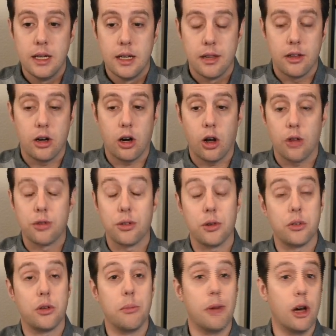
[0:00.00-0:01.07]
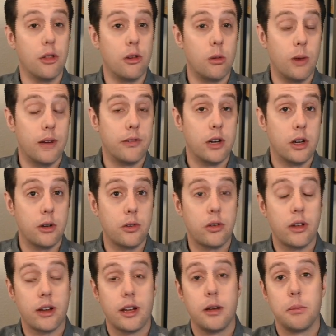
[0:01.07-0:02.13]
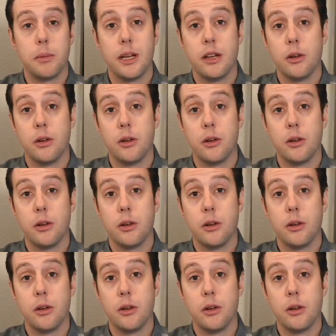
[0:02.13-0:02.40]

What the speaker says: There are also some other revenues that can be